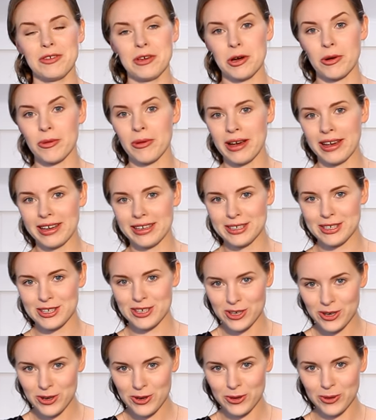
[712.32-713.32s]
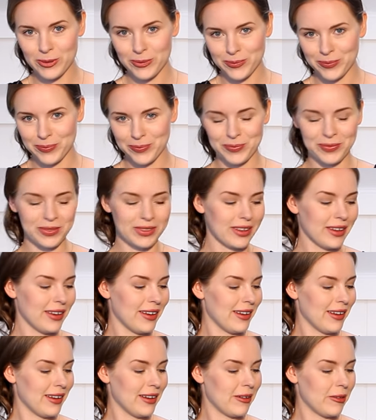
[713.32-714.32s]
Quite new
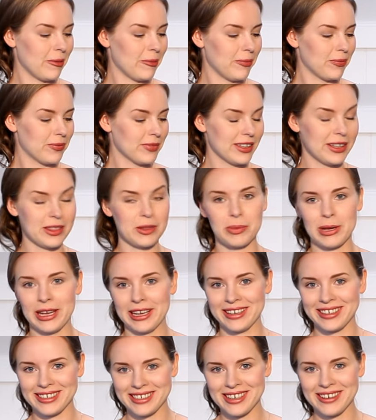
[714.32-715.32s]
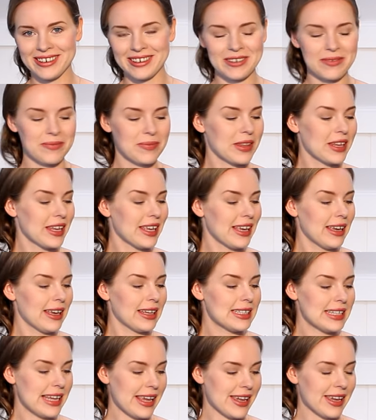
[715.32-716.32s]
uh, in the playing guitar,
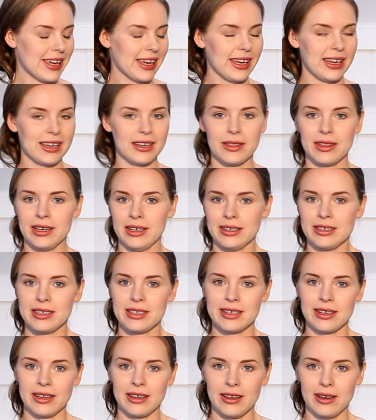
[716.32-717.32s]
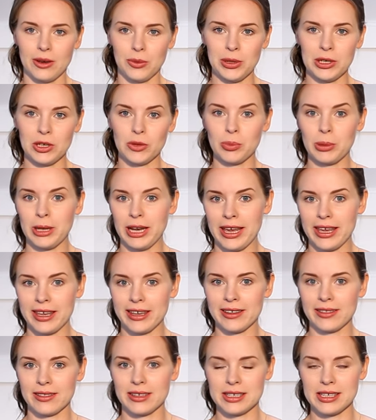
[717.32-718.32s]
take care that uh, when you
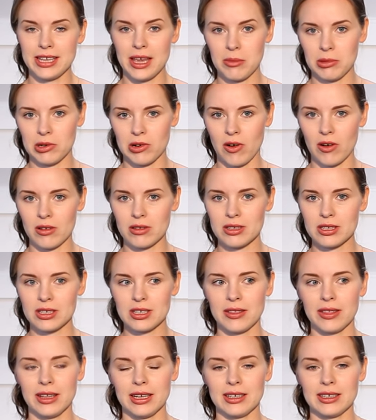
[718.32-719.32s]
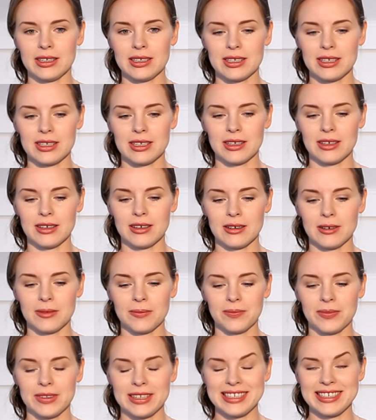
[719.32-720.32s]
play these hammer-ons that it
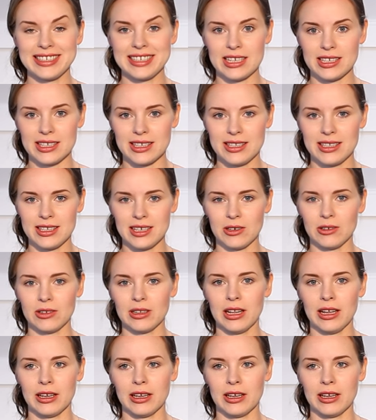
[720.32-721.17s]
um, doesn't sound